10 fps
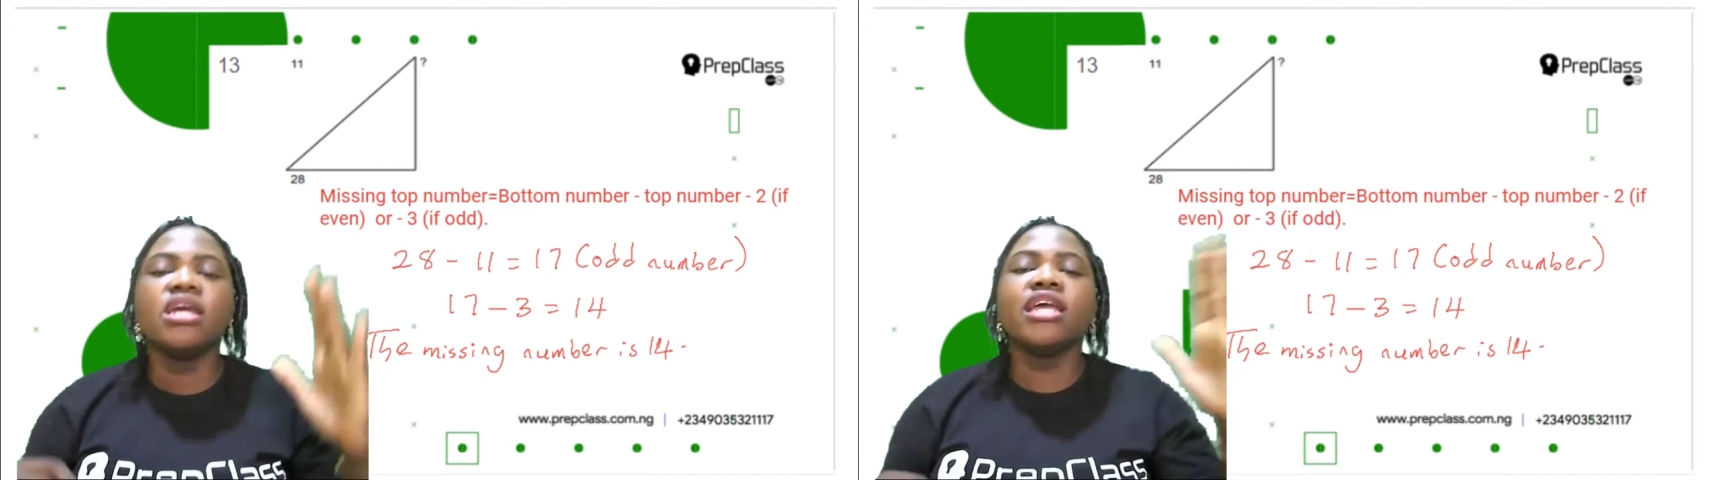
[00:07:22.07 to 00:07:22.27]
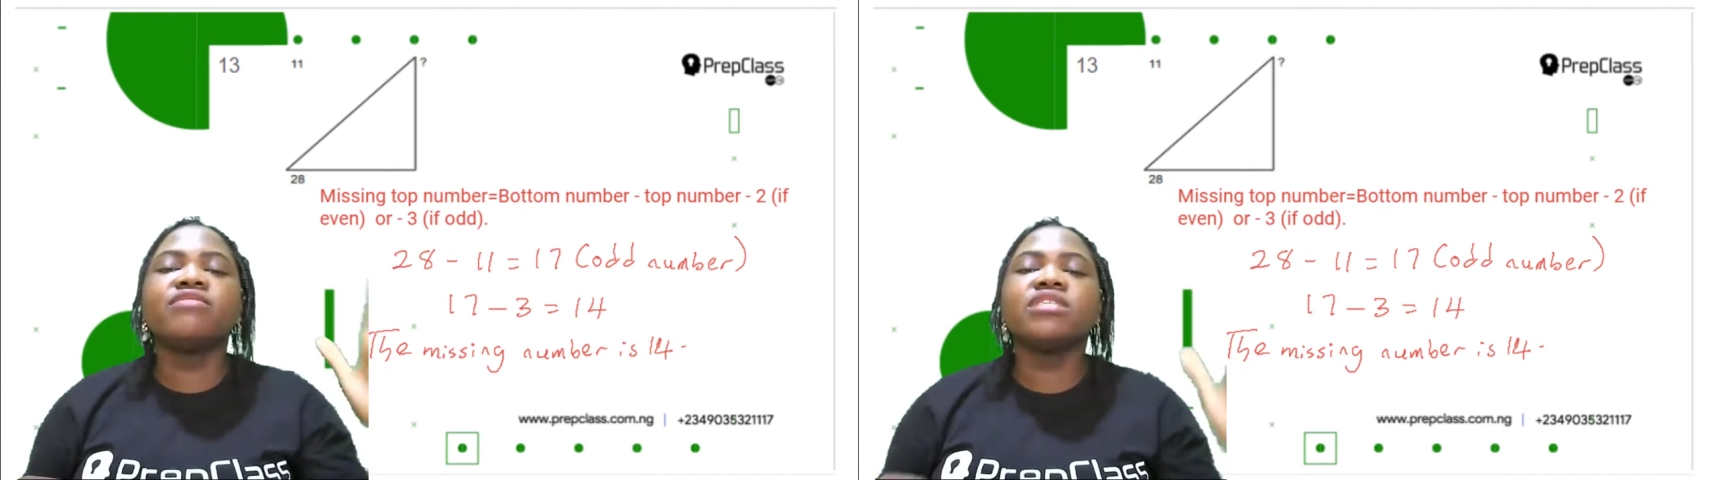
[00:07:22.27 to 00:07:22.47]

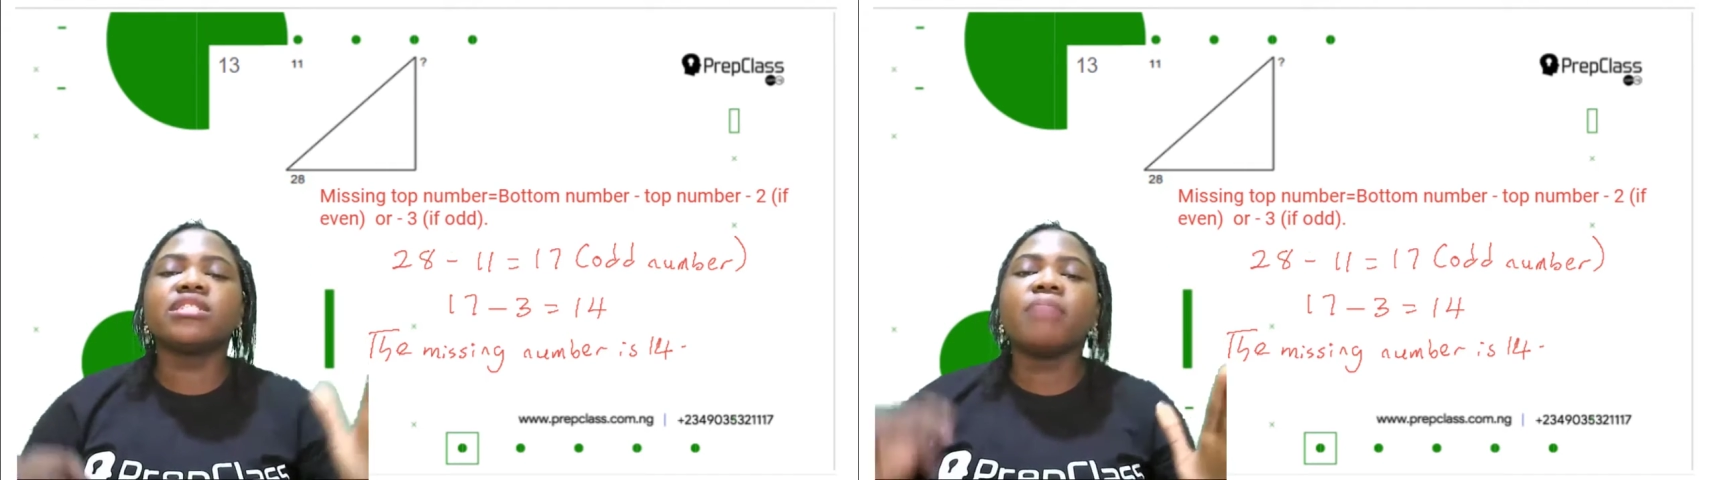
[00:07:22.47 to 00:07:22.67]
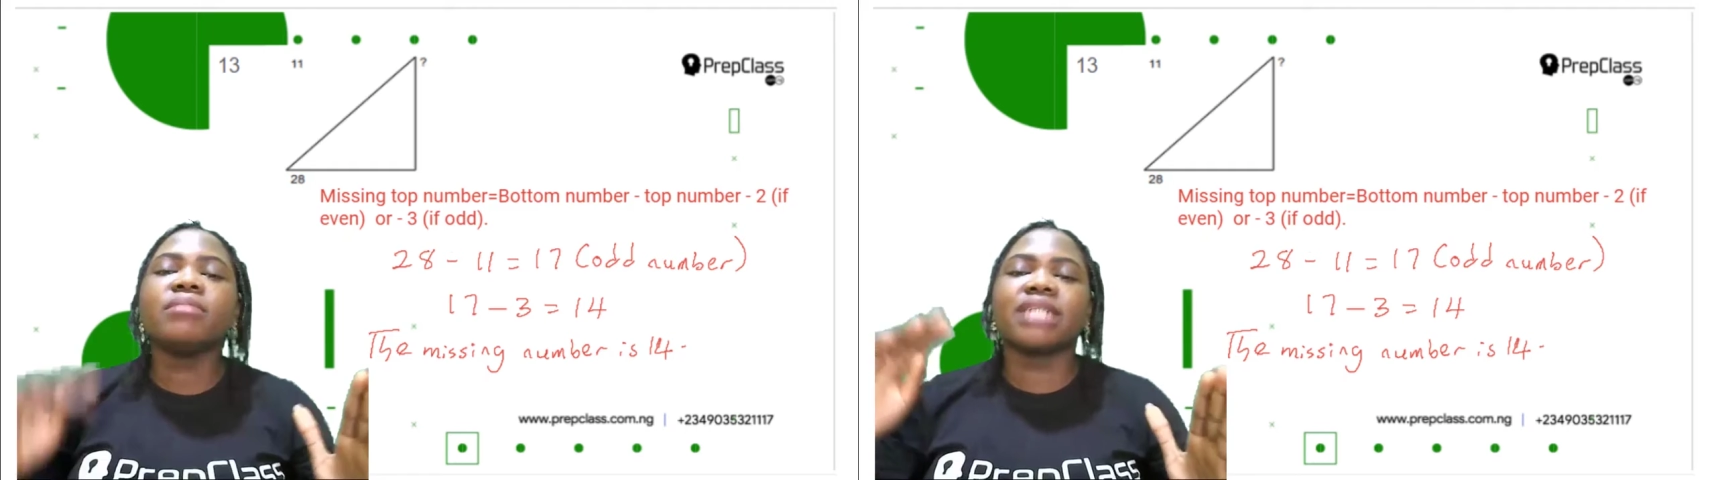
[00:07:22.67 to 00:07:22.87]
If the
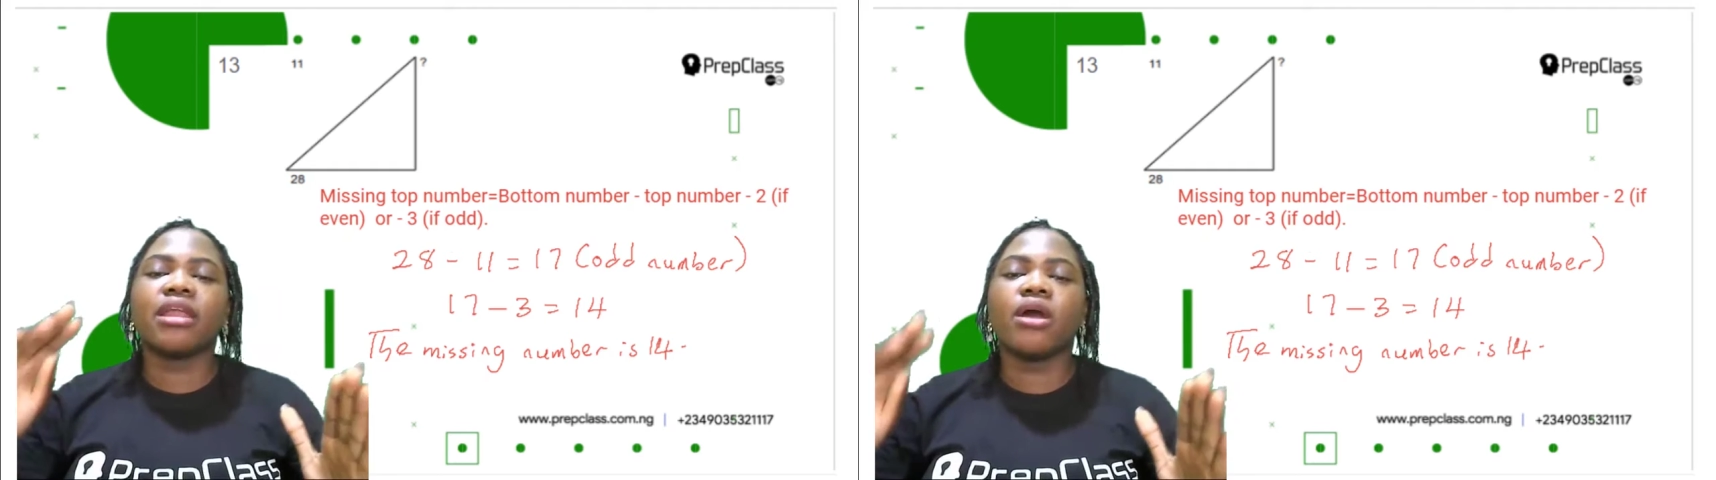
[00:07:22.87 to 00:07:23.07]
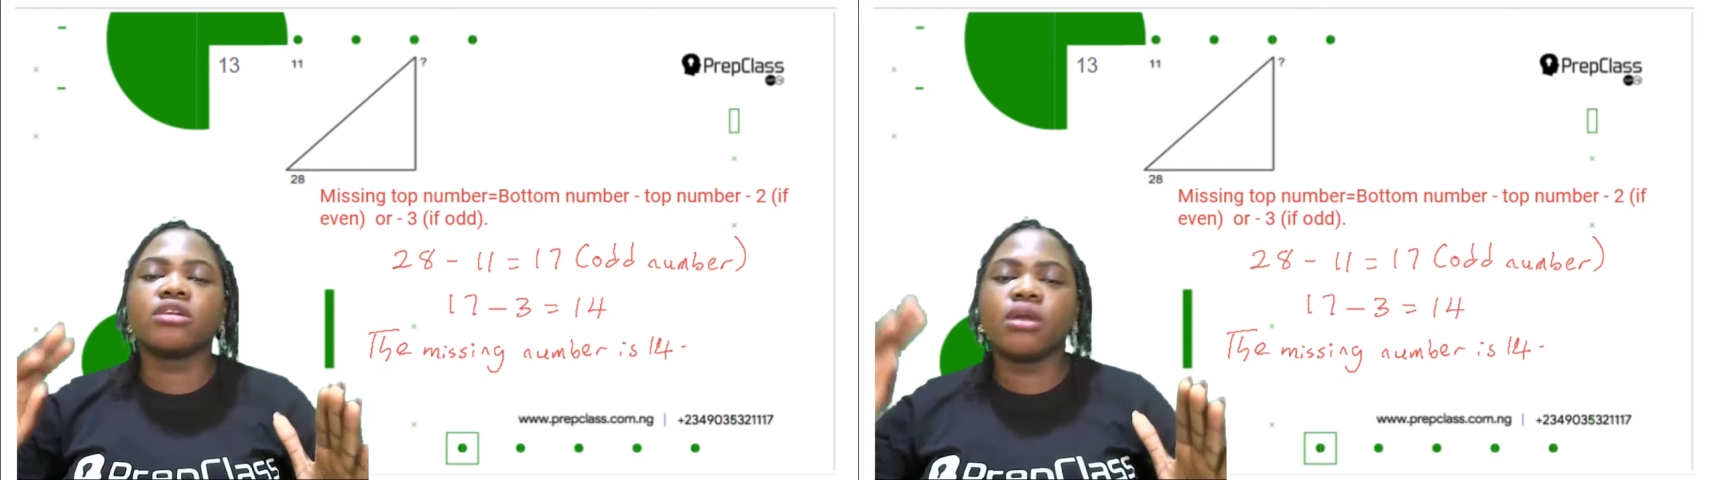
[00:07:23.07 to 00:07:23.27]
sum is
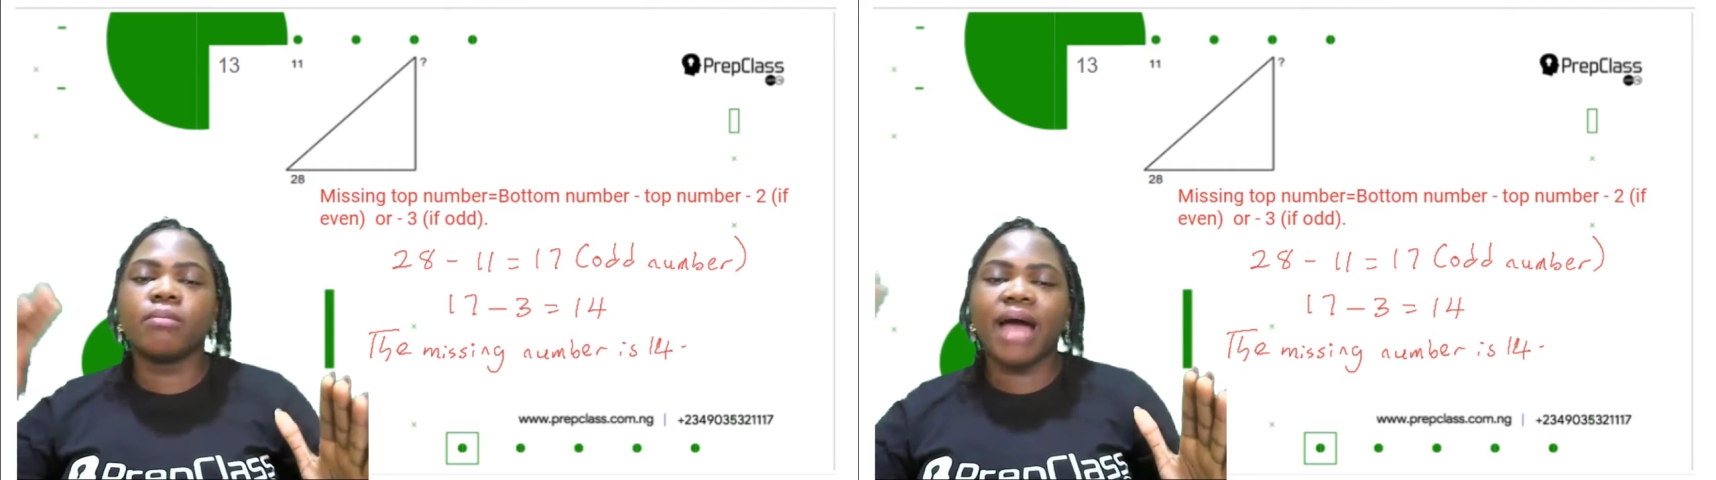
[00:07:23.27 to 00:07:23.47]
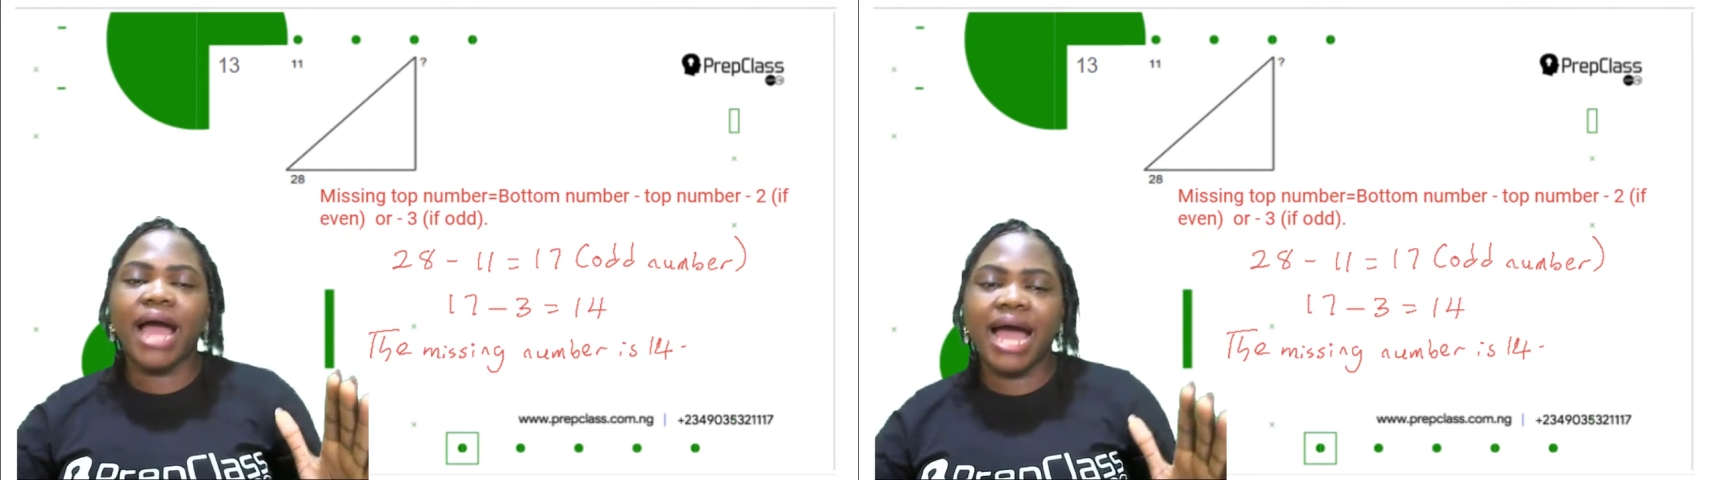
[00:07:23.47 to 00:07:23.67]
an odd
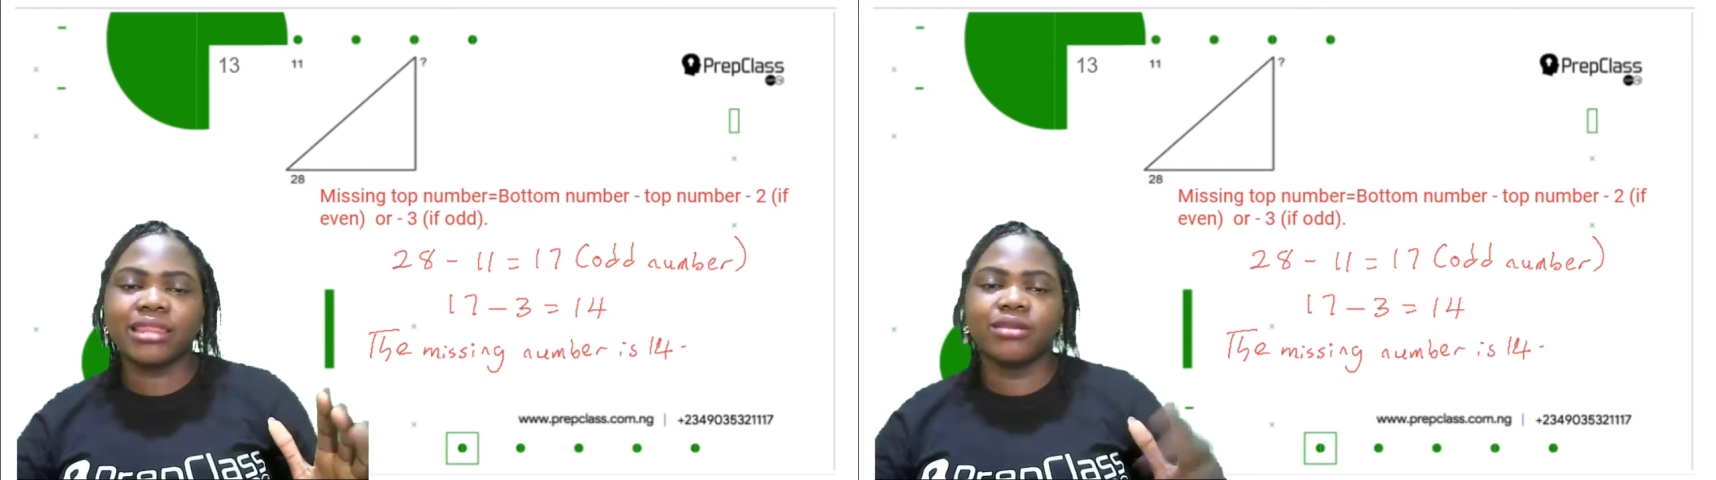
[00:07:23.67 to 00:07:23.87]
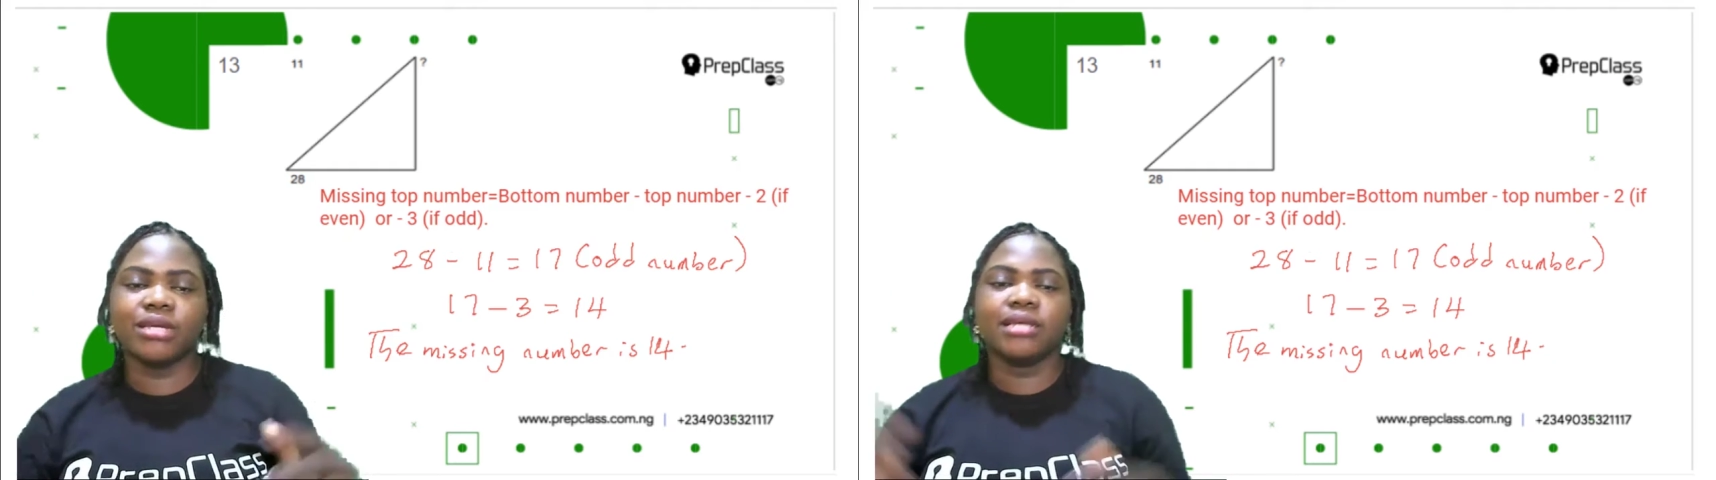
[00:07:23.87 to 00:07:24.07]
number, add
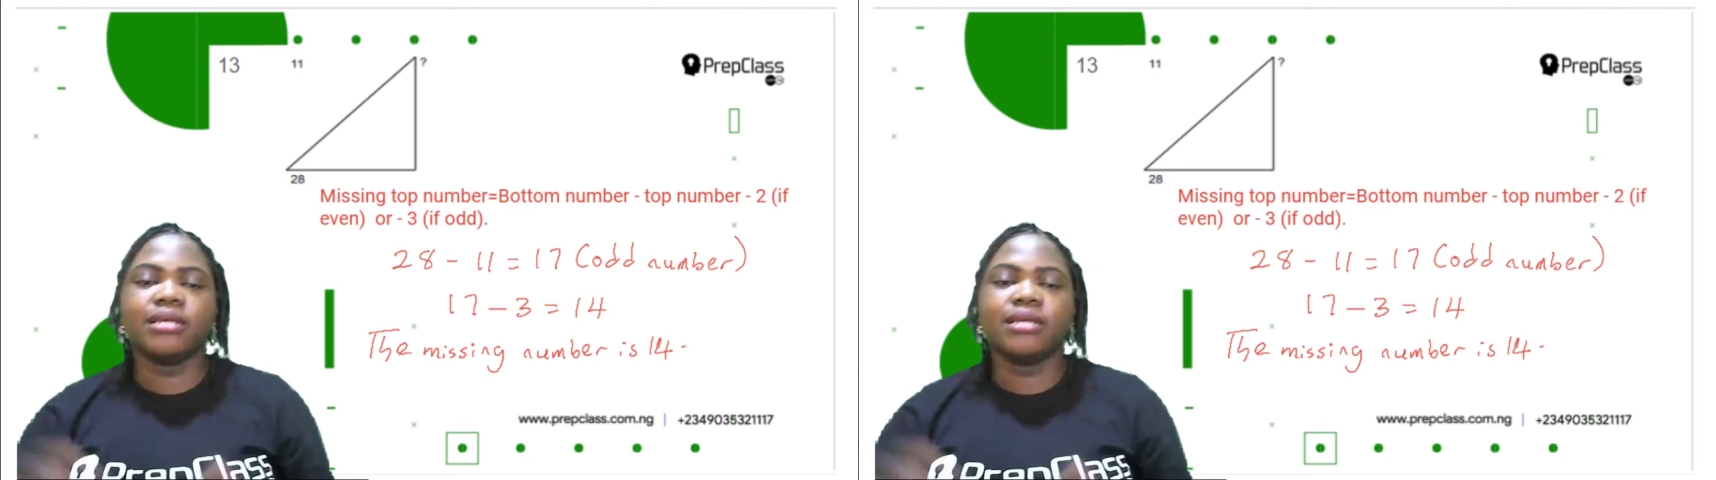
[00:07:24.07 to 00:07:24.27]
3.